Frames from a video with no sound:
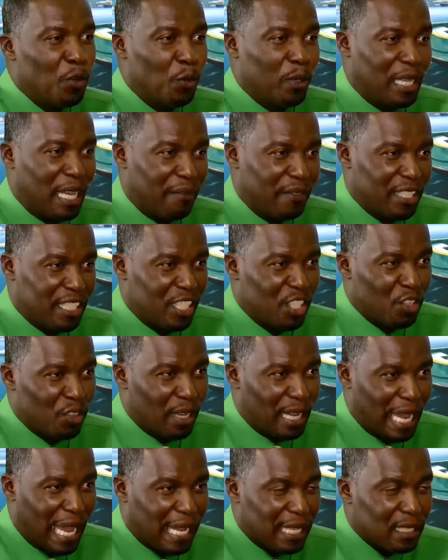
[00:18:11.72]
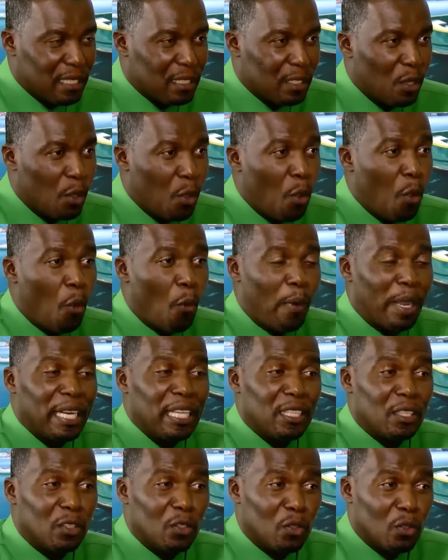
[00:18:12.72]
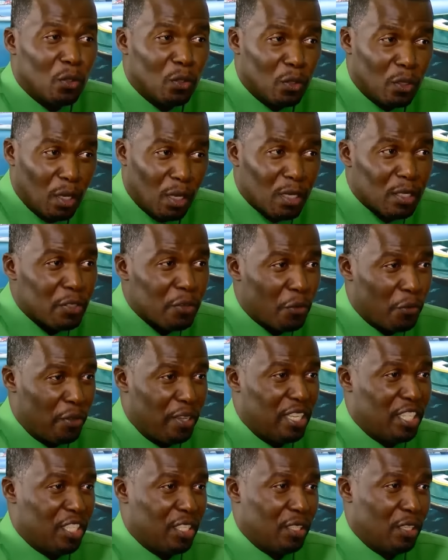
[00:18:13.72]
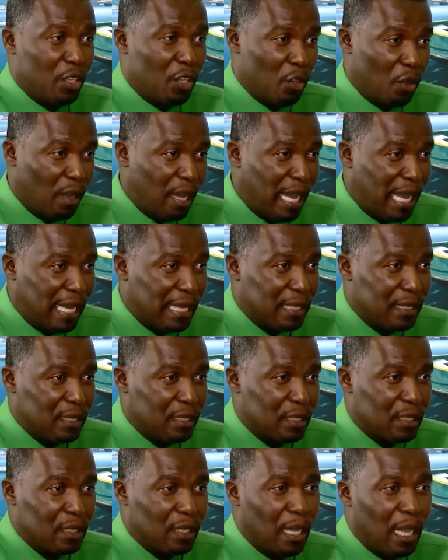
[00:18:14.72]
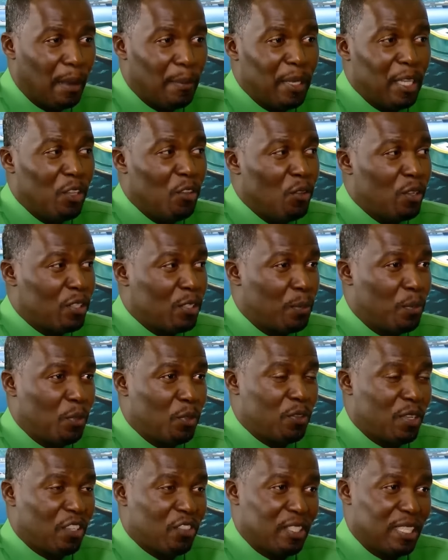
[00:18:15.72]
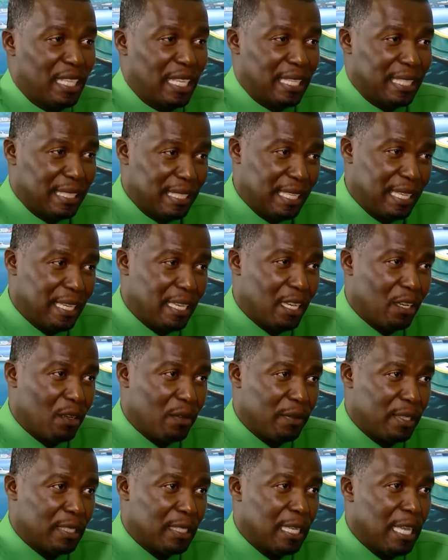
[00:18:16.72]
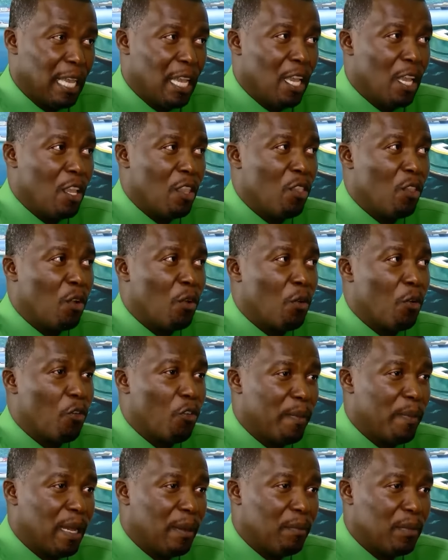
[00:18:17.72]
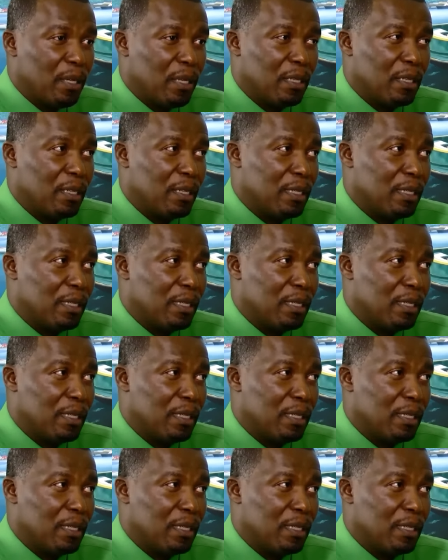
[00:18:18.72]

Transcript: you don't have it in your hands. When it does reach your hands, you're supposed to actually take care of it. Now, remember,